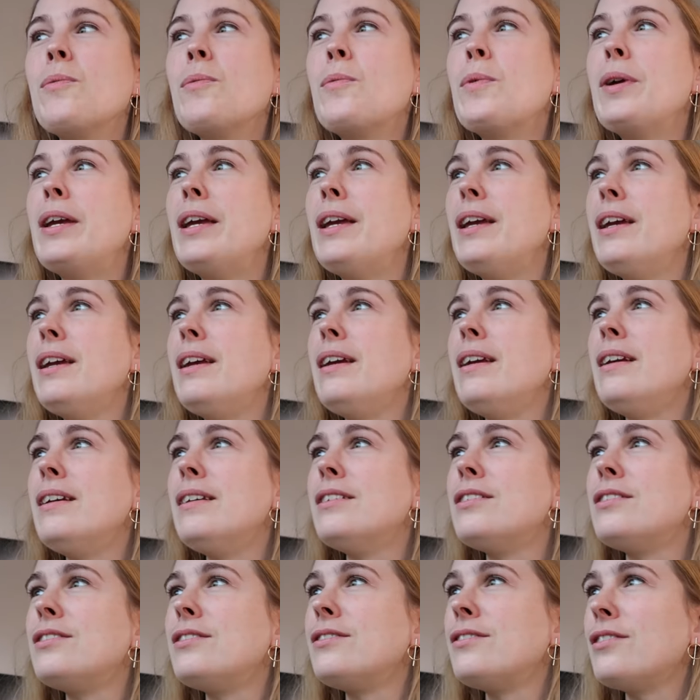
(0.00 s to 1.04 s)
We
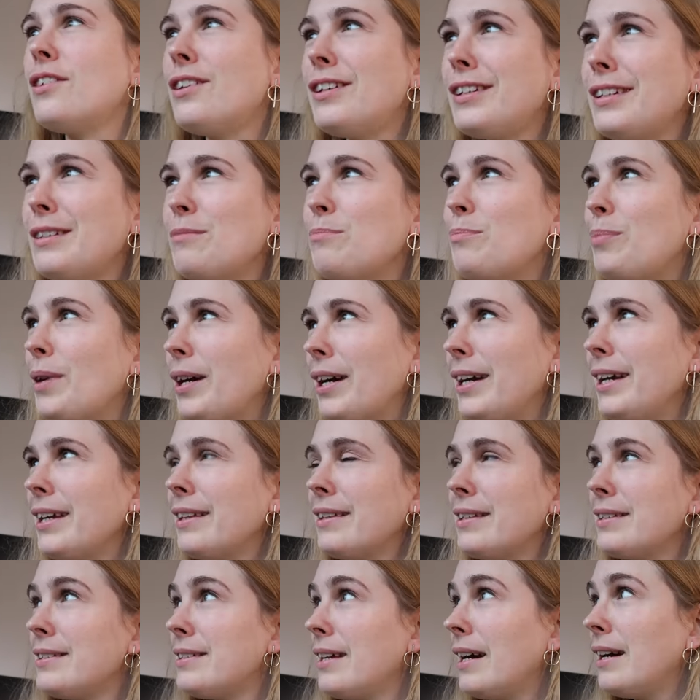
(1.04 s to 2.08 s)
started buying
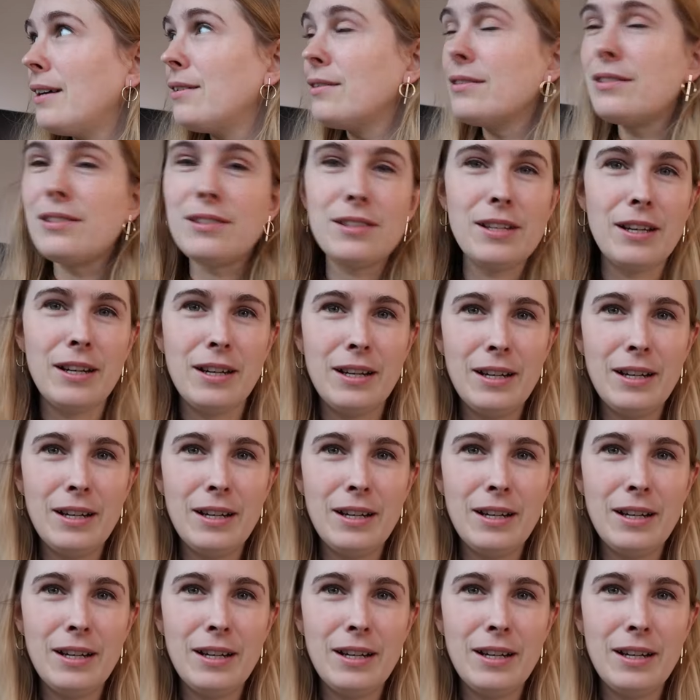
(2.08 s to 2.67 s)
this house